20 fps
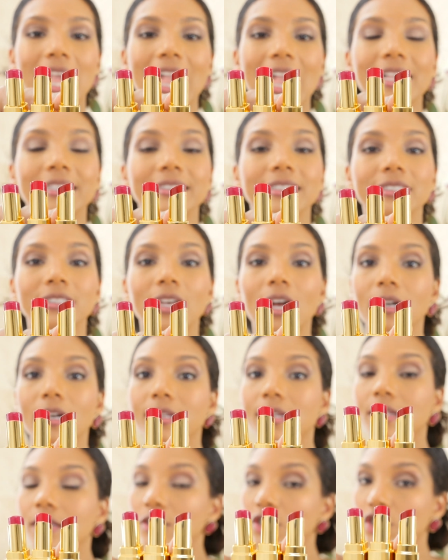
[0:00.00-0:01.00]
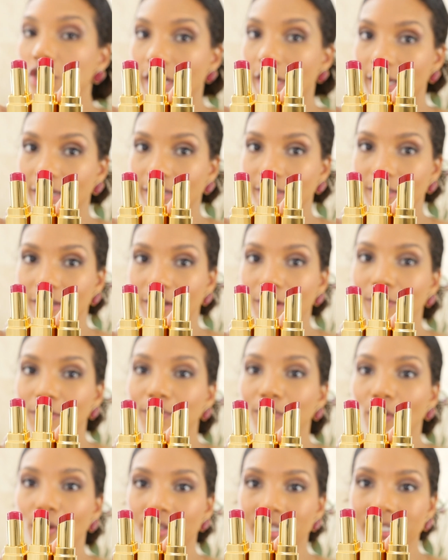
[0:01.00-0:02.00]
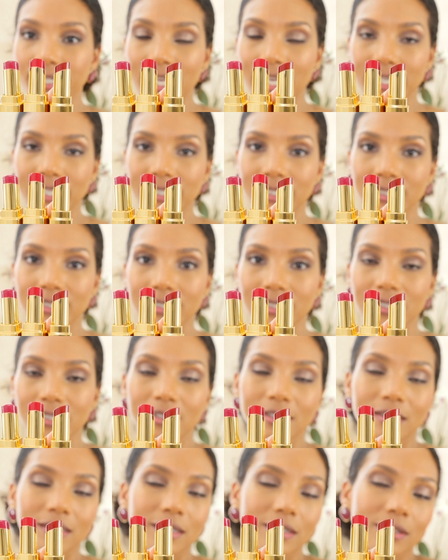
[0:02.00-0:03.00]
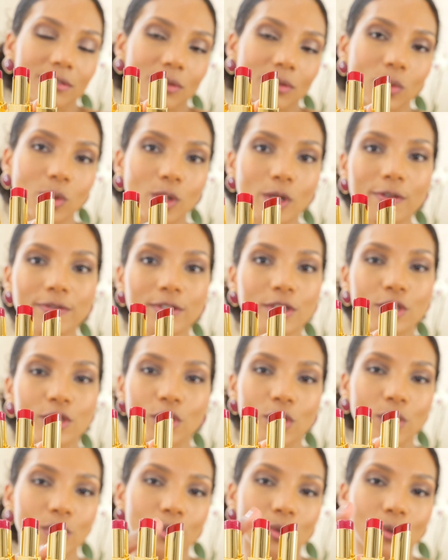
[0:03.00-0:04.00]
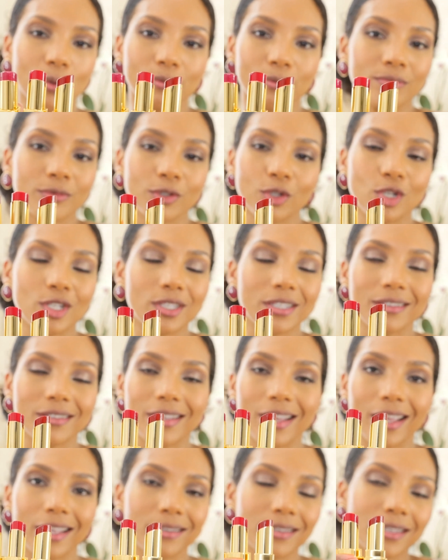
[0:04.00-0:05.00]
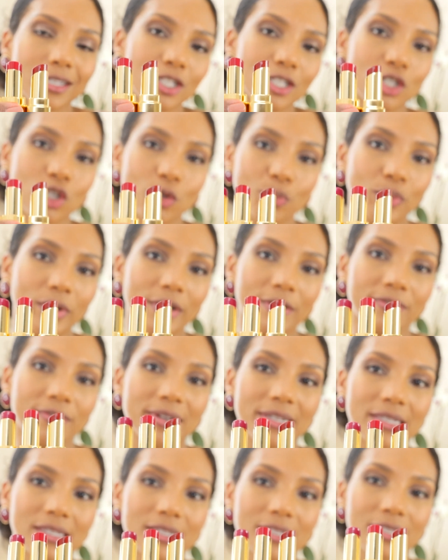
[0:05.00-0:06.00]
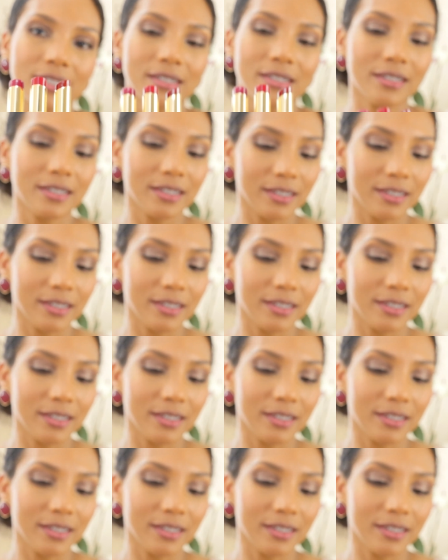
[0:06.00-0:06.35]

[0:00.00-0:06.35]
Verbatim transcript: and the darkest shade for the night or afternoon or during the day is your preference.